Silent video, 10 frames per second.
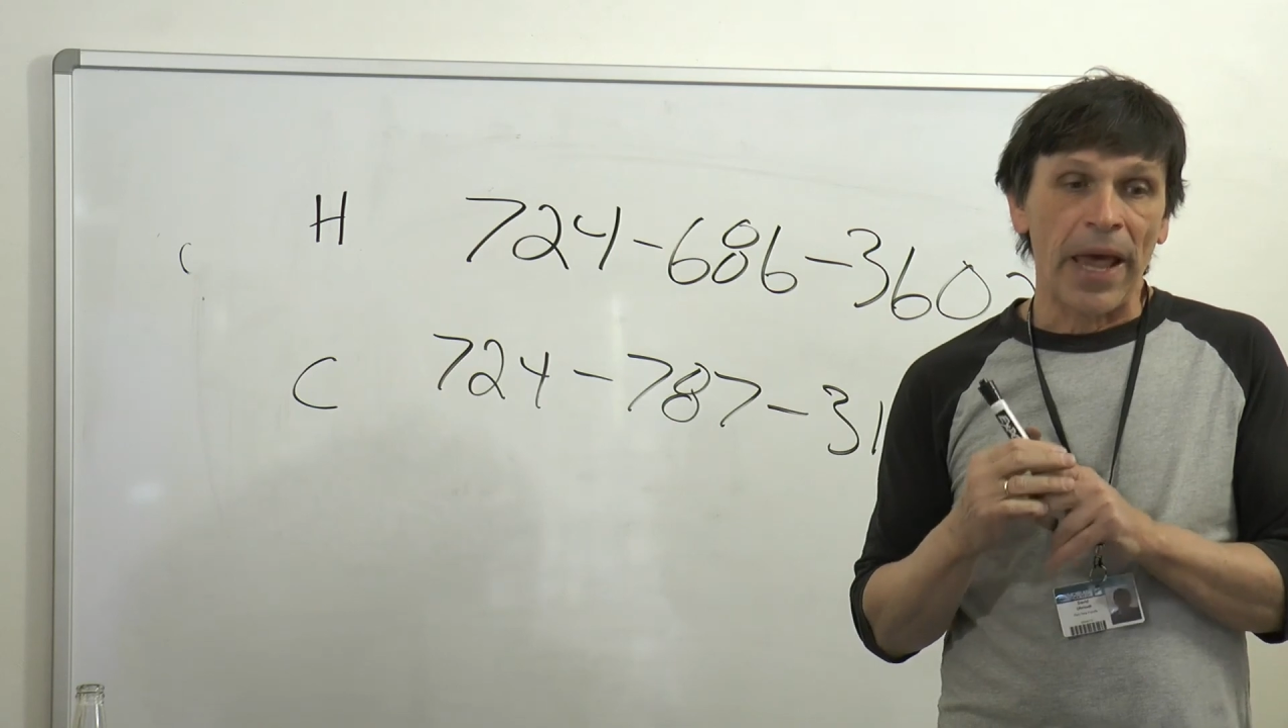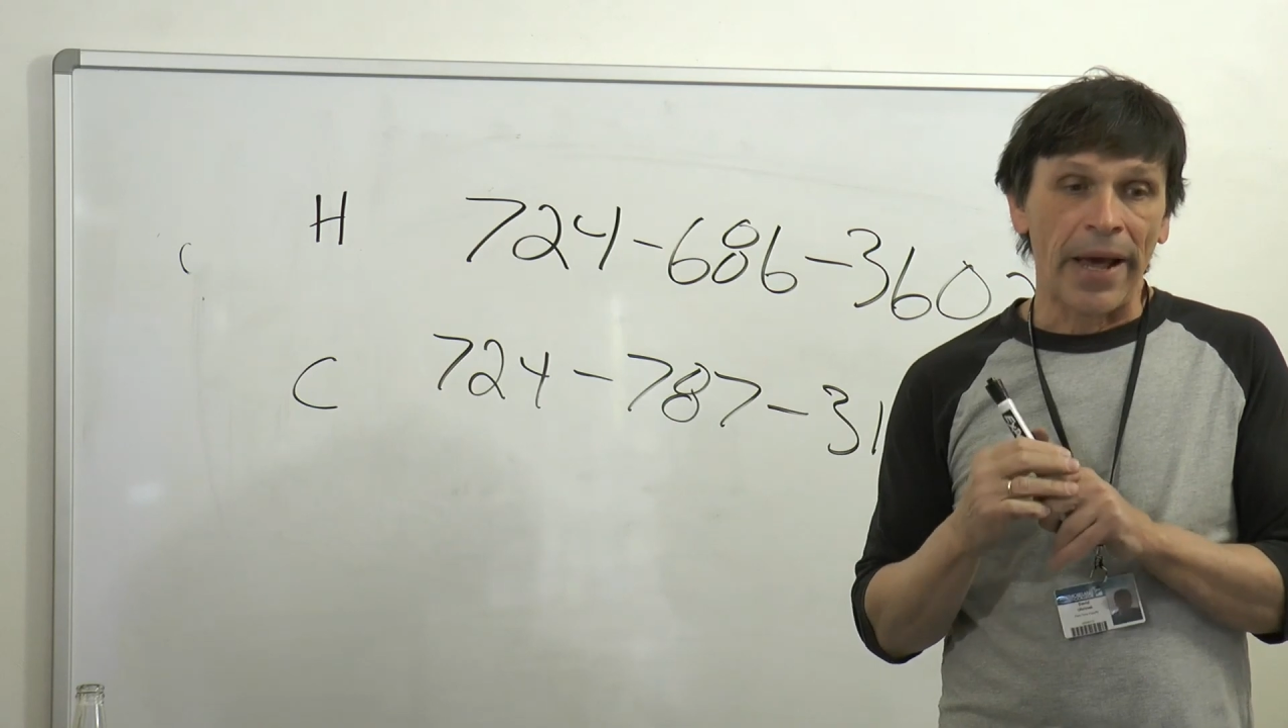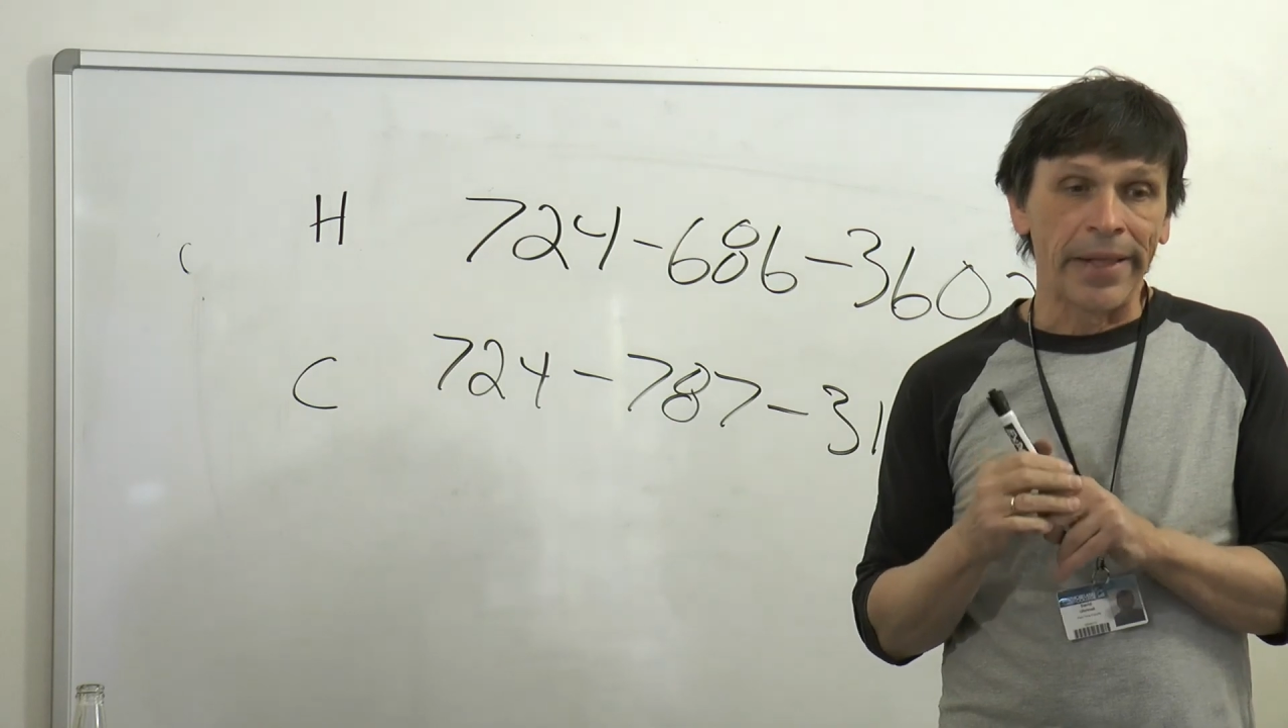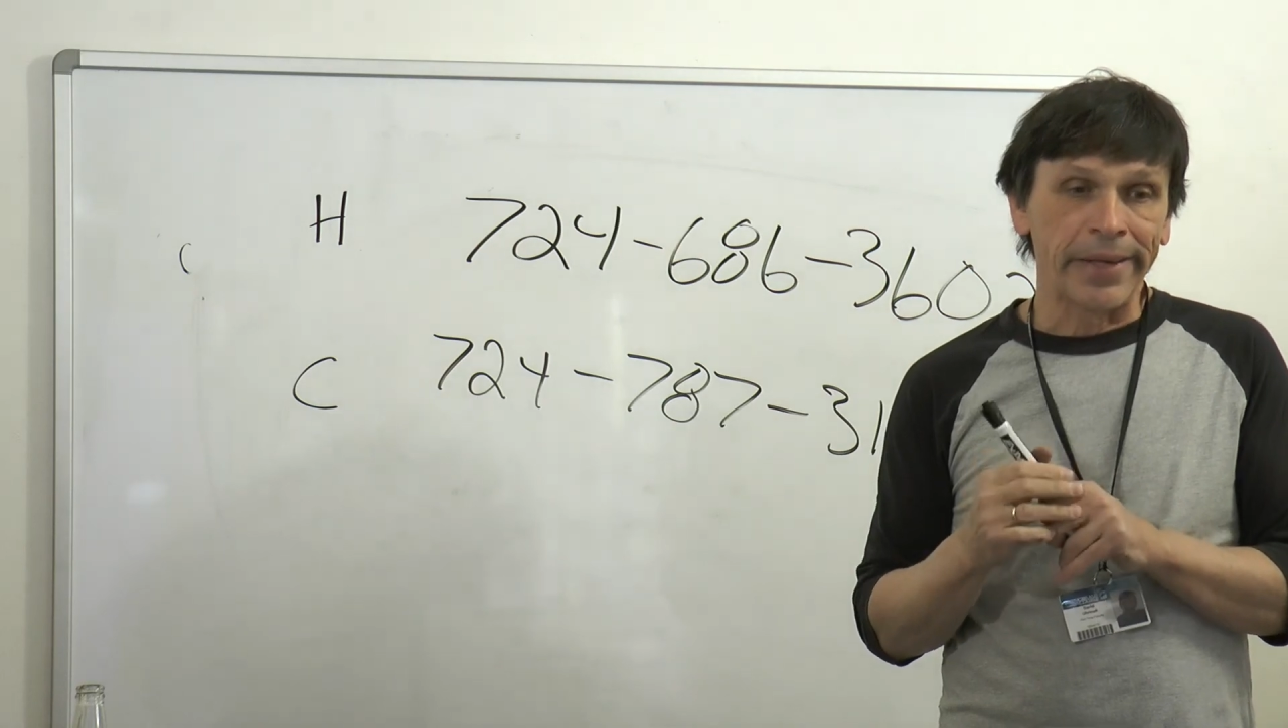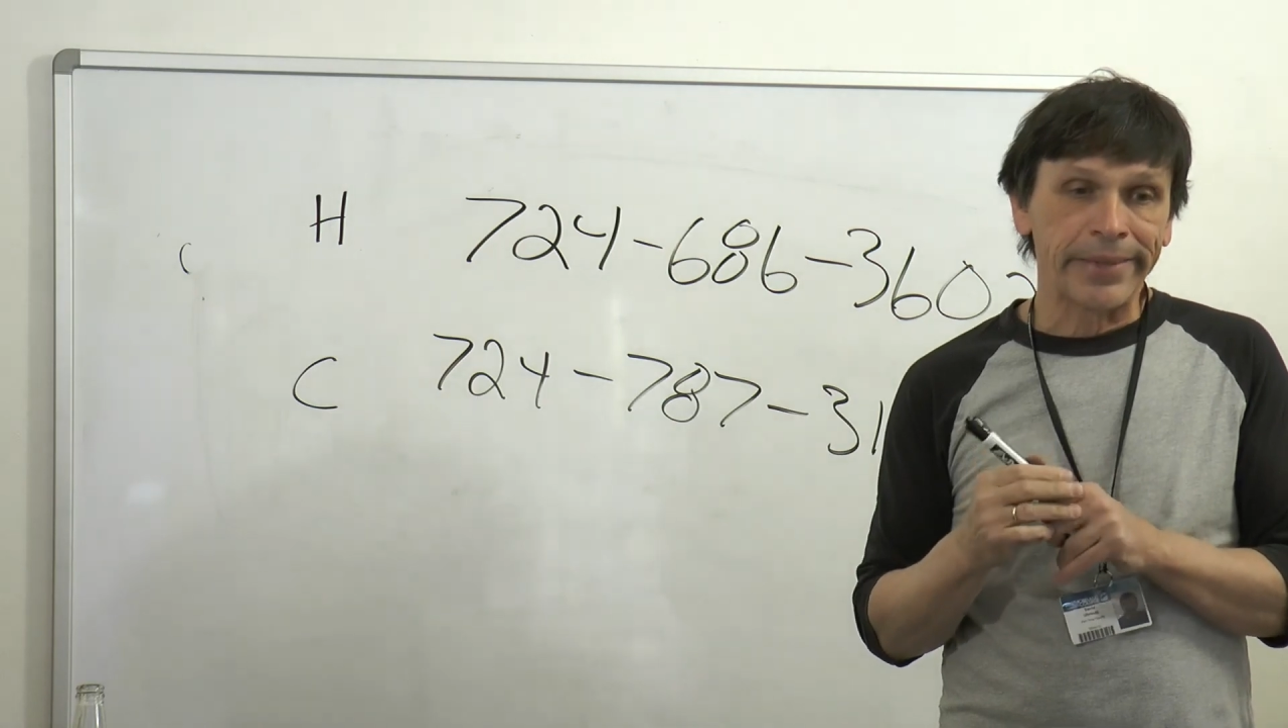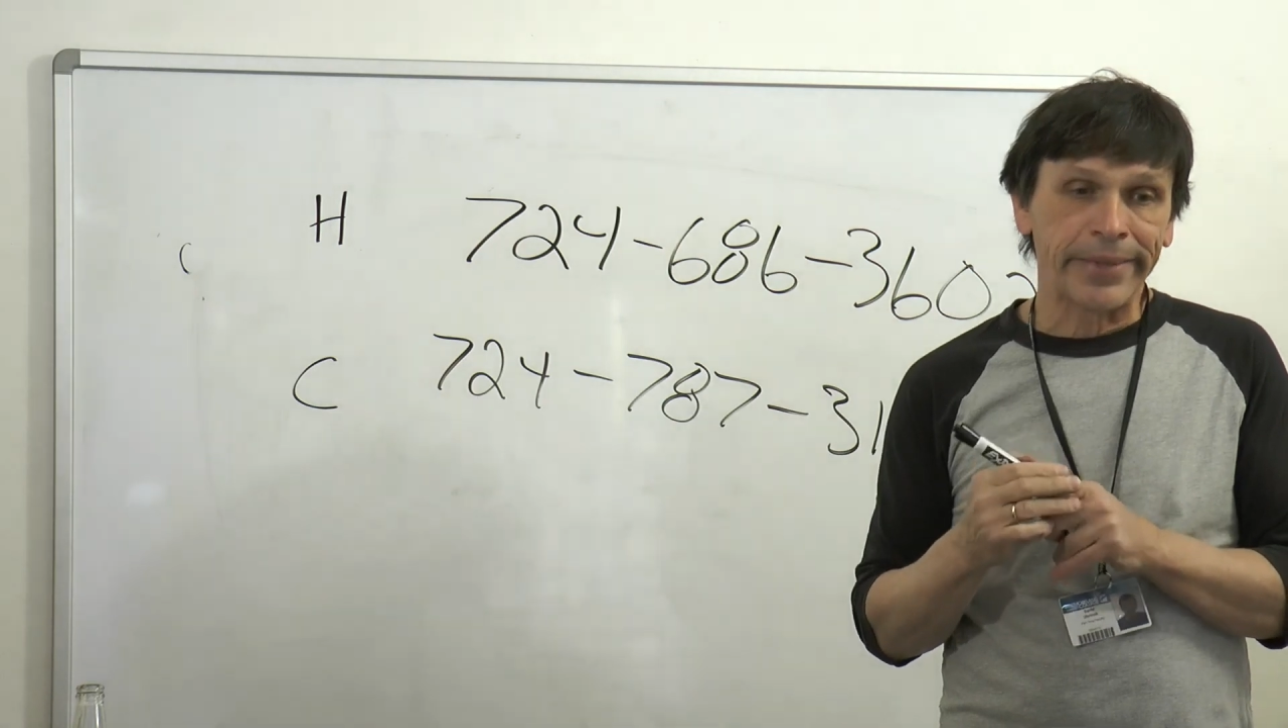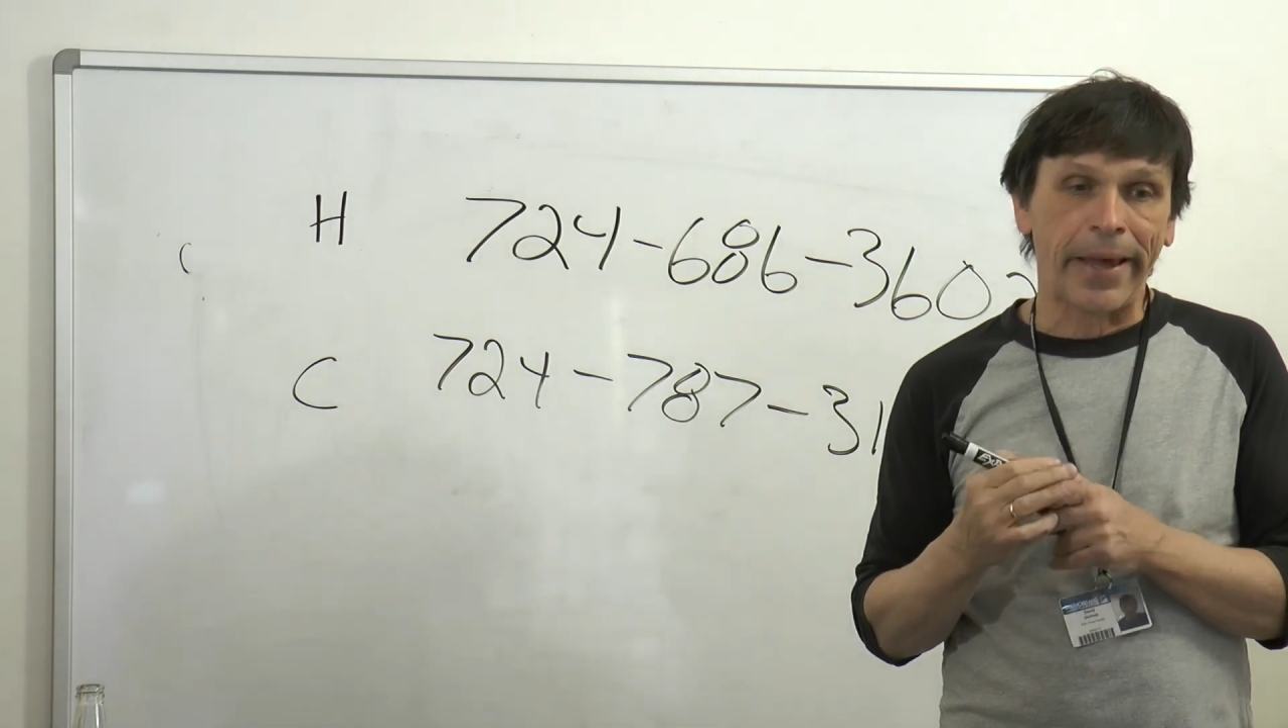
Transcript: Alex,